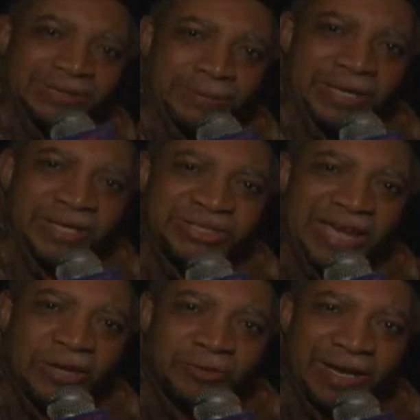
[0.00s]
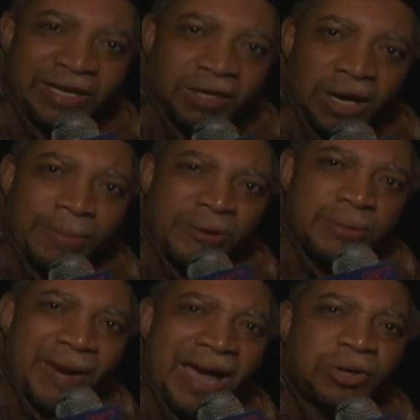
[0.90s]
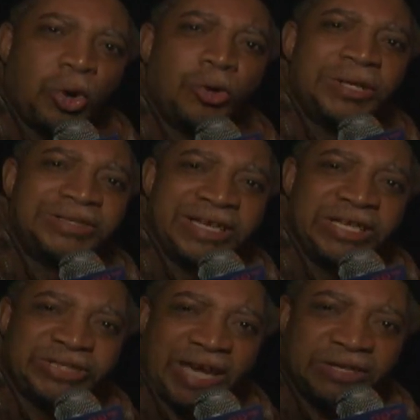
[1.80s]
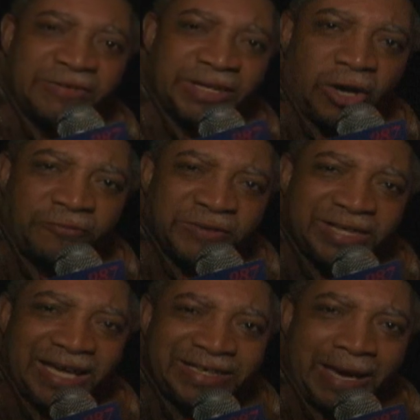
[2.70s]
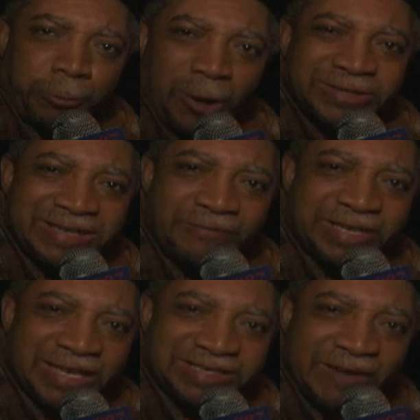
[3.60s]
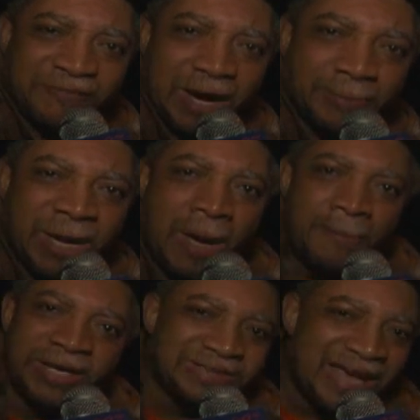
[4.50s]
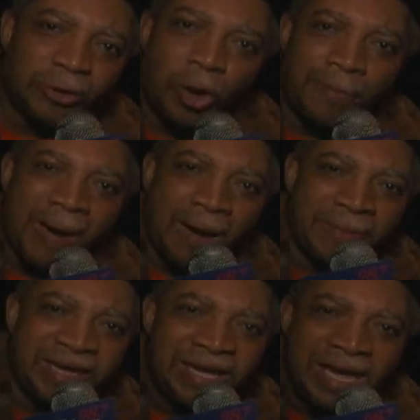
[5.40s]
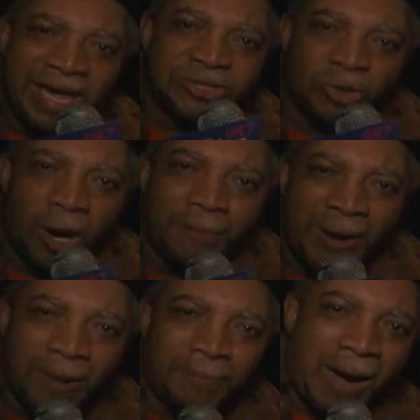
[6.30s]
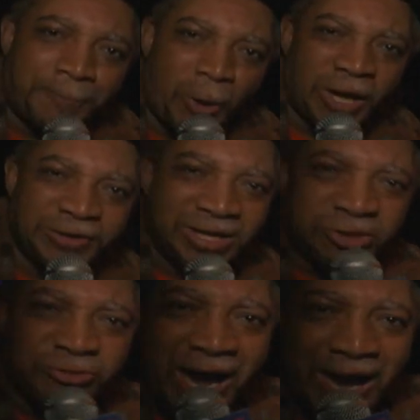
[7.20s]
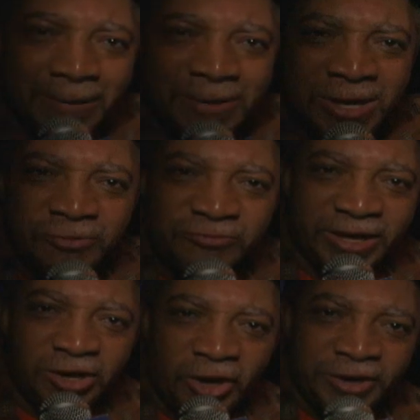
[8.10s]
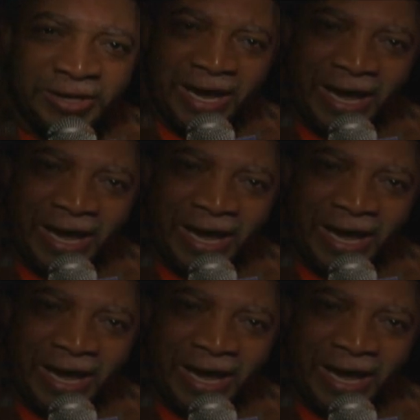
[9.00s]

to be the Shadow Nightclub, everybody. Kool the DJ, the Red Alert with 98.7 Kiss FM. But it's not all about me, it's all about my partner in crime, Red Alert